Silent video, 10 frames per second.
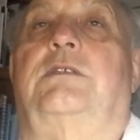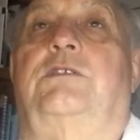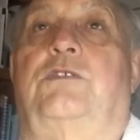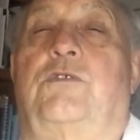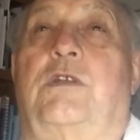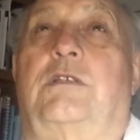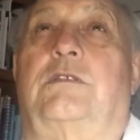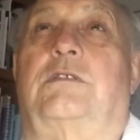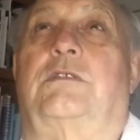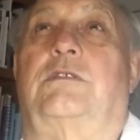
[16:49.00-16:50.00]

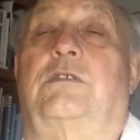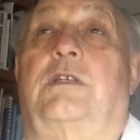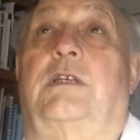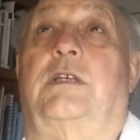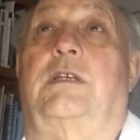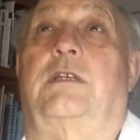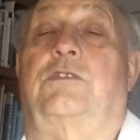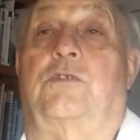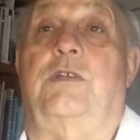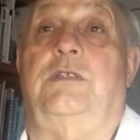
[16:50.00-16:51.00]
student
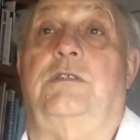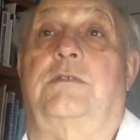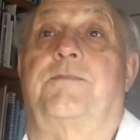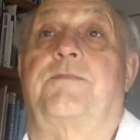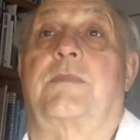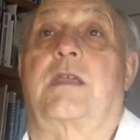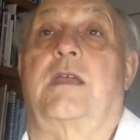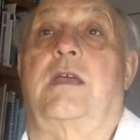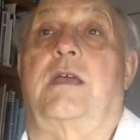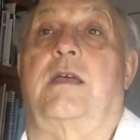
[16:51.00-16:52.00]
choice,
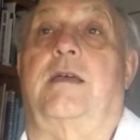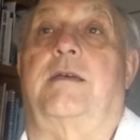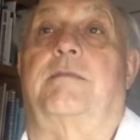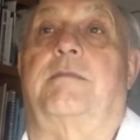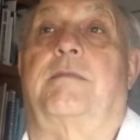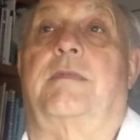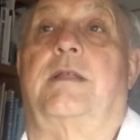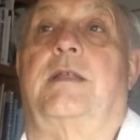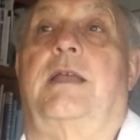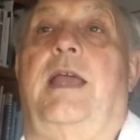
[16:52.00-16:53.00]

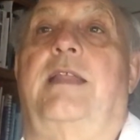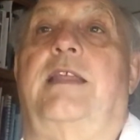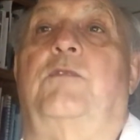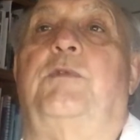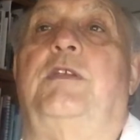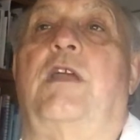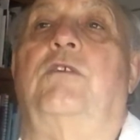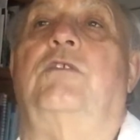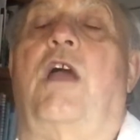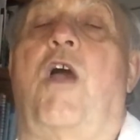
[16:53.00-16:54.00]
and that we
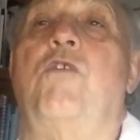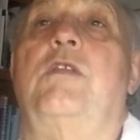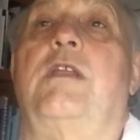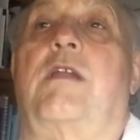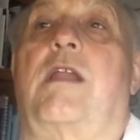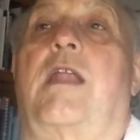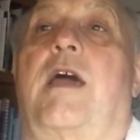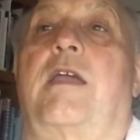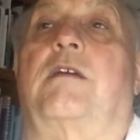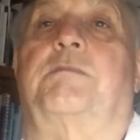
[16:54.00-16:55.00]
don't only
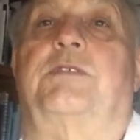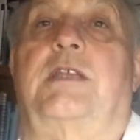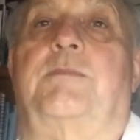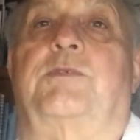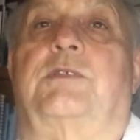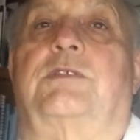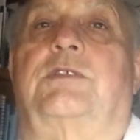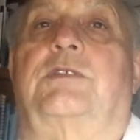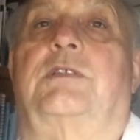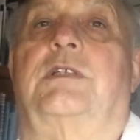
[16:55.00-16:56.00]
rely on perceptions.
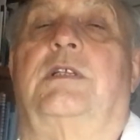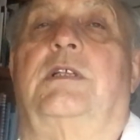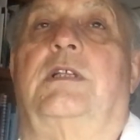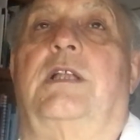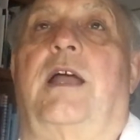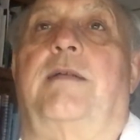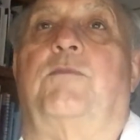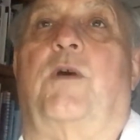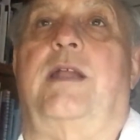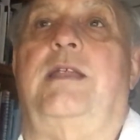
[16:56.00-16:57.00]
I'm
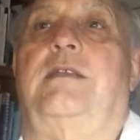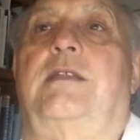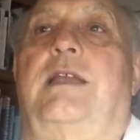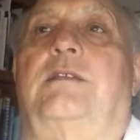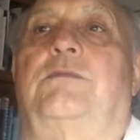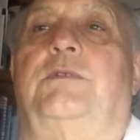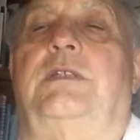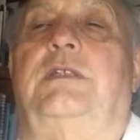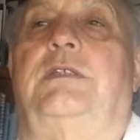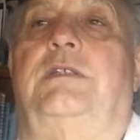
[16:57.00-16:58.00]
worried that
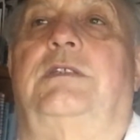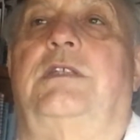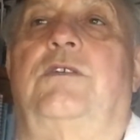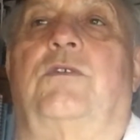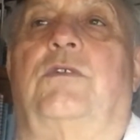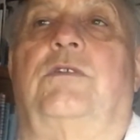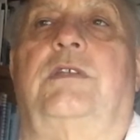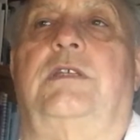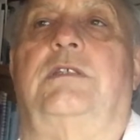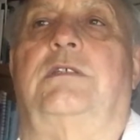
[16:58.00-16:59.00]
we see all
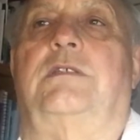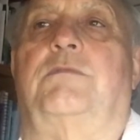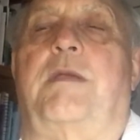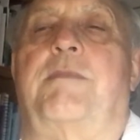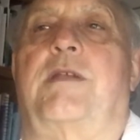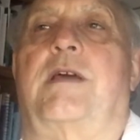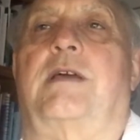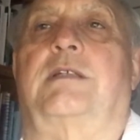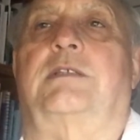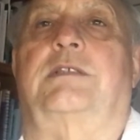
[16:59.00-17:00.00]
these
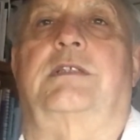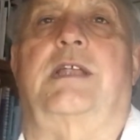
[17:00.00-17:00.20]
webinars